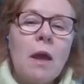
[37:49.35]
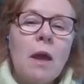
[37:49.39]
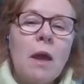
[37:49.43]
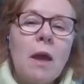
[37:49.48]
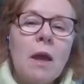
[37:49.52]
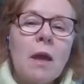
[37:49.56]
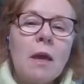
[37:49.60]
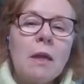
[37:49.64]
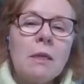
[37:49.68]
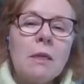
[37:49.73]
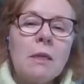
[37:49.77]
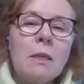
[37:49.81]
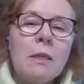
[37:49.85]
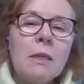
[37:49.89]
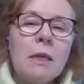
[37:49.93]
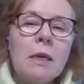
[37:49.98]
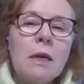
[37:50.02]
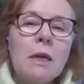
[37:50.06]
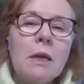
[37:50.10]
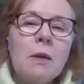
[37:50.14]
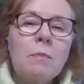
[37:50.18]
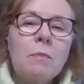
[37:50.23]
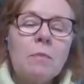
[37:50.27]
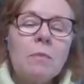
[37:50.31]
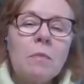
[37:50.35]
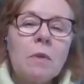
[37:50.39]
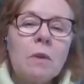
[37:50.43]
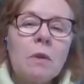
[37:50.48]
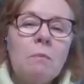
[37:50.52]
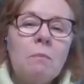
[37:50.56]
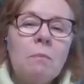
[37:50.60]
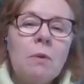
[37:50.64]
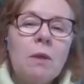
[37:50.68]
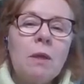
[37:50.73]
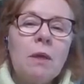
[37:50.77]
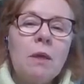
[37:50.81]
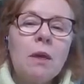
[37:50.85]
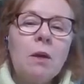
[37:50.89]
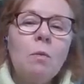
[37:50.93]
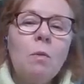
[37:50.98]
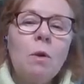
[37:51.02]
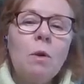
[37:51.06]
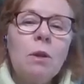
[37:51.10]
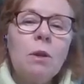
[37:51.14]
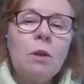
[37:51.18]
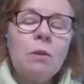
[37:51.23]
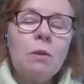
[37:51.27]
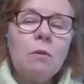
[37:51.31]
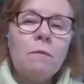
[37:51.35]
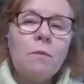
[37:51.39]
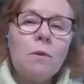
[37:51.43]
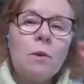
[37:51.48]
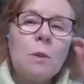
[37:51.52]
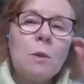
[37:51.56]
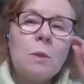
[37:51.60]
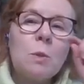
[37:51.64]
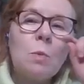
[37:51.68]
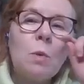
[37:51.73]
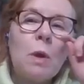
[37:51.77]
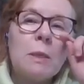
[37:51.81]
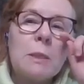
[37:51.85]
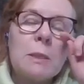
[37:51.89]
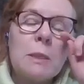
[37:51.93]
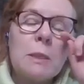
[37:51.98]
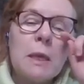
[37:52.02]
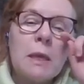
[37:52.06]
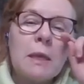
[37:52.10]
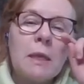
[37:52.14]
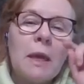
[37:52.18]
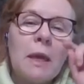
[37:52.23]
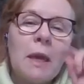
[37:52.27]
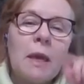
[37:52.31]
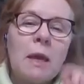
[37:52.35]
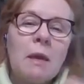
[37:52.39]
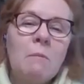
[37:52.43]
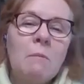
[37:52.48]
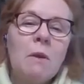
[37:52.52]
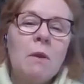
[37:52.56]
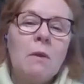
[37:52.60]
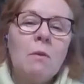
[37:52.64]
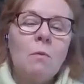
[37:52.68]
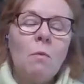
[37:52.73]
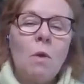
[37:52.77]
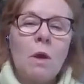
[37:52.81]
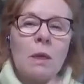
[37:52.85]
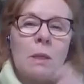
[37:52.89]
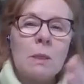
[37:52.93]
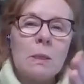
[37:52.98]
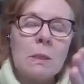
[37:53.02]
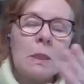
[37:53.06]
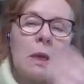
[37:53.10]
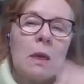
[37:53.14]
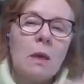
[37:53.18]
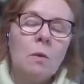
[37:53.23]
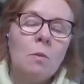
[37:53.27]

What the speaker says: And Pierre, one of the first ones that came in was